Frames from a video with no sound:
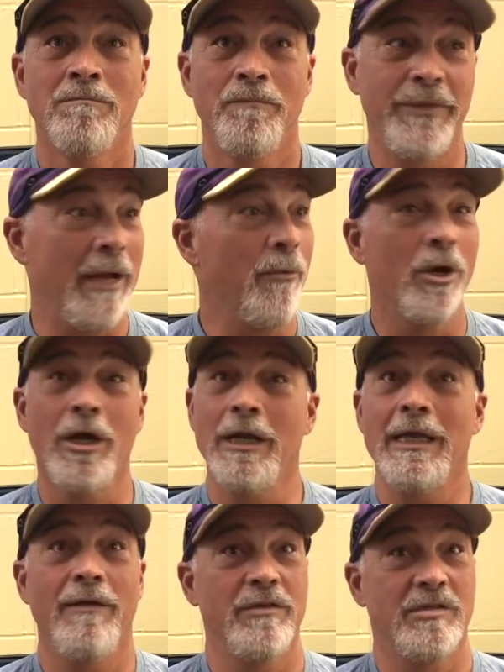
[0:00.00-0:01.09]
They were going
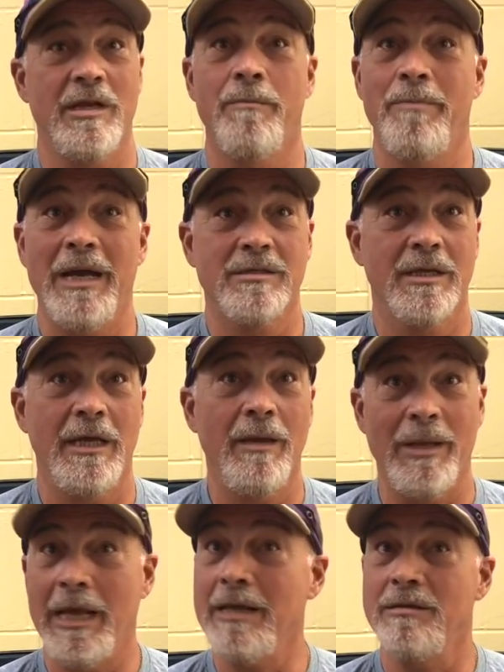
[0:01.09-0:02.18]
to give us their best
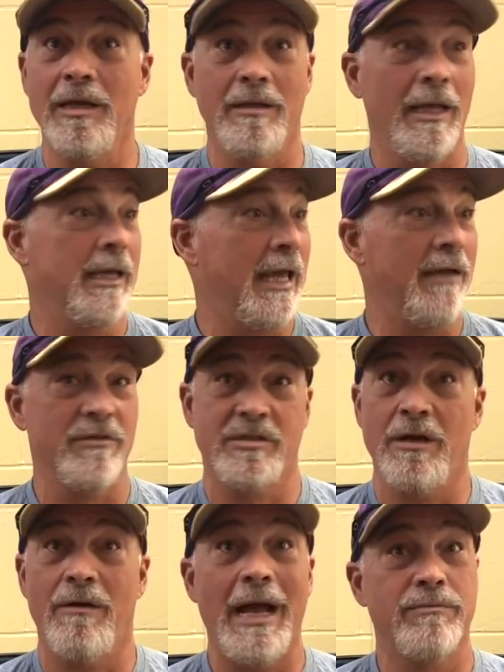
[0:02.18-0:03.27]
game, and they did. They gave us
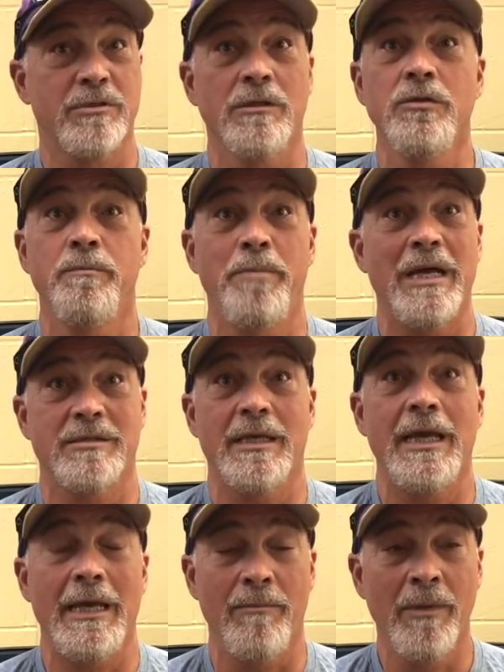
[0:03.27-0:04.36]
their absolute best
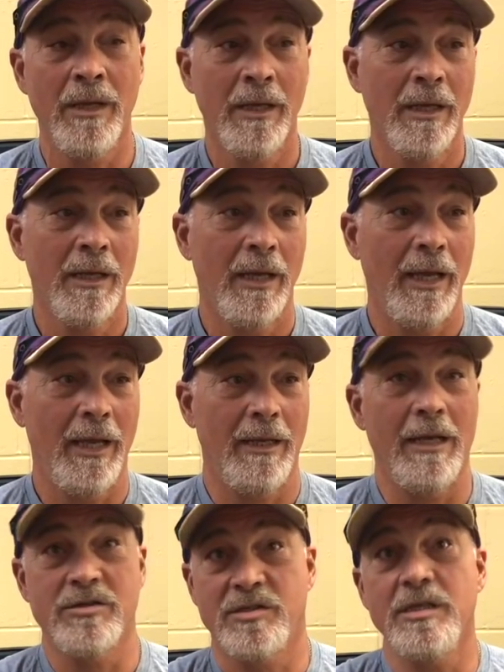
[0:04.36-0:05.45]
game. And
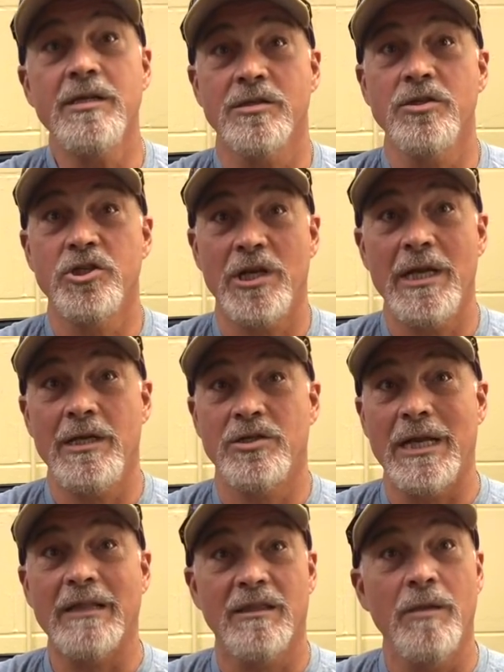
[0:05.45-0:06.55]
their season
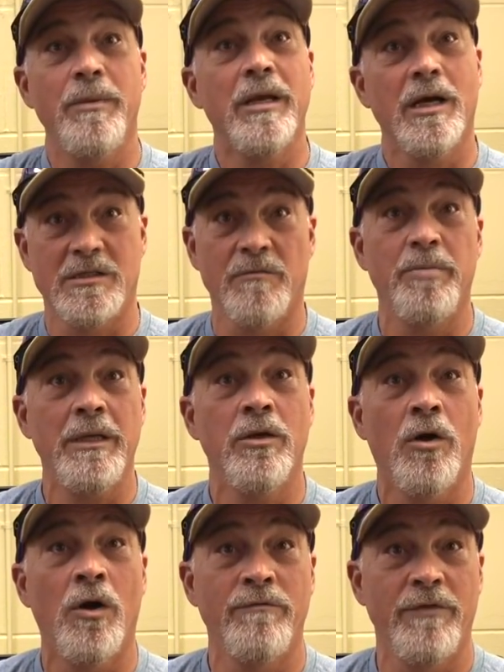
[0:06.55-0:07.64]
changed, I think, because of beating
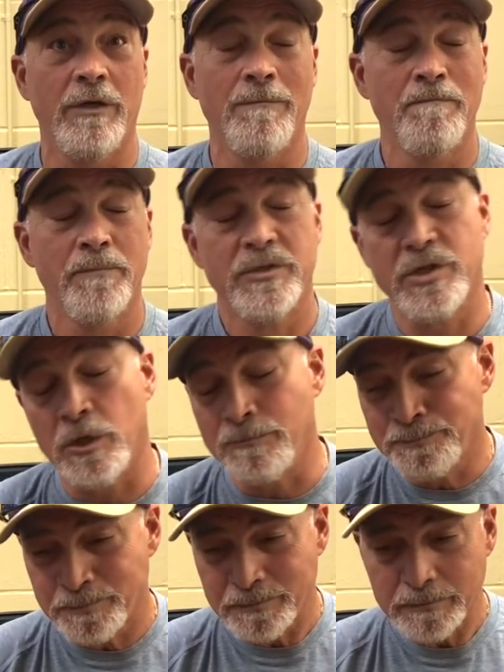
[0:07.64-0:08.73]
Hahnville. So